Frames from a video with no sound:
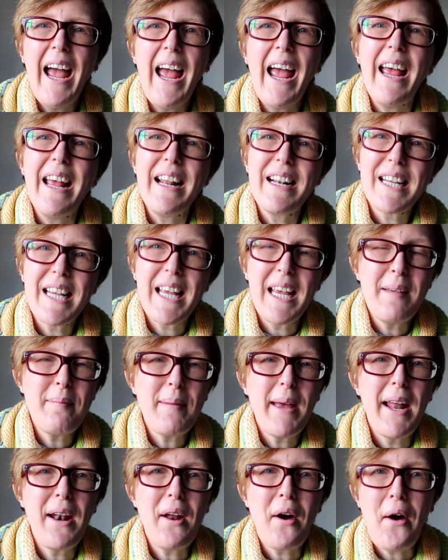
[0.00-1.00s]
and keep
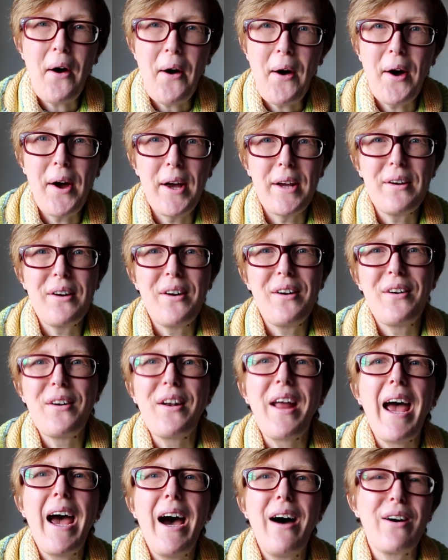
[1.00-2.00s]
an eye
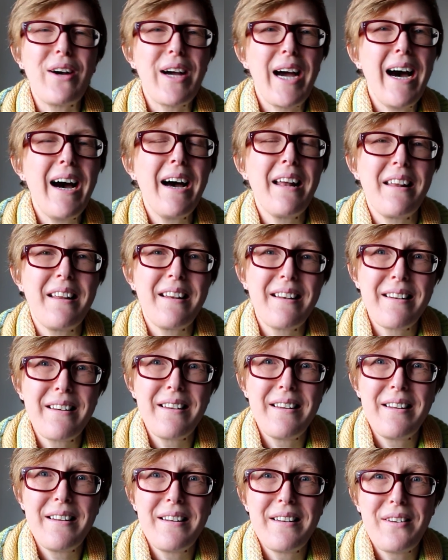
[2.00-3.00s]
on our garden
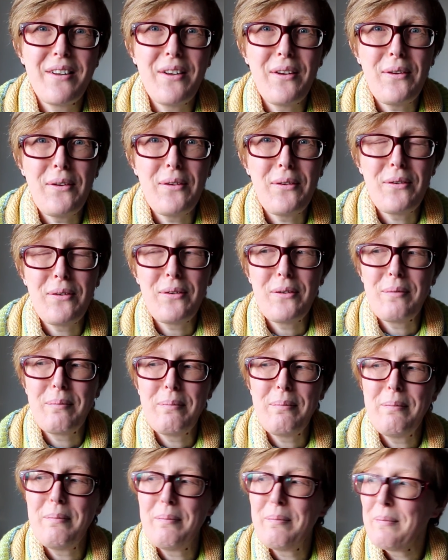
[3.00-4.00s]
to,
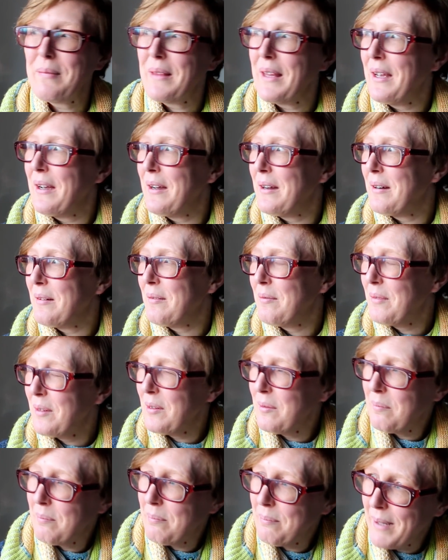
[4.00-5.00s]

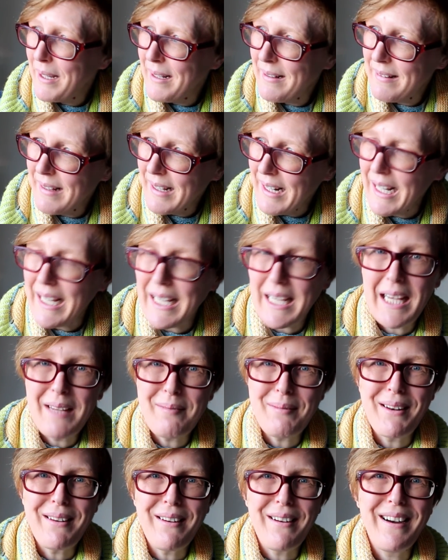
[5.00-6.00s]
well, basically
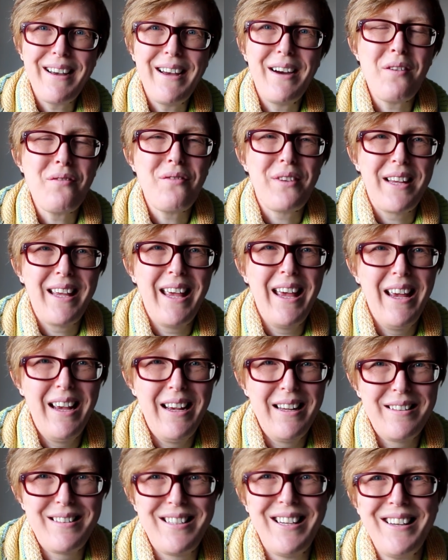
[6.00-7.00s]
keep an eye out for
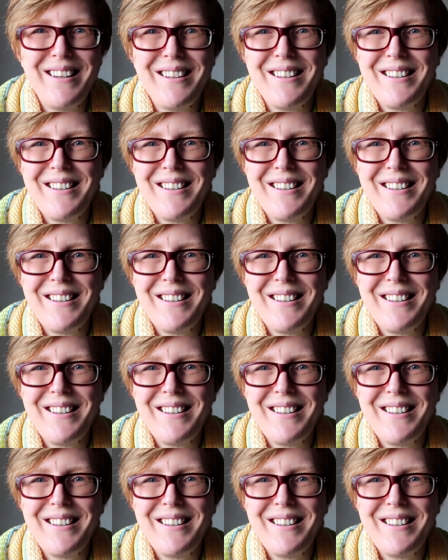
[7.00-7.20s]
cats.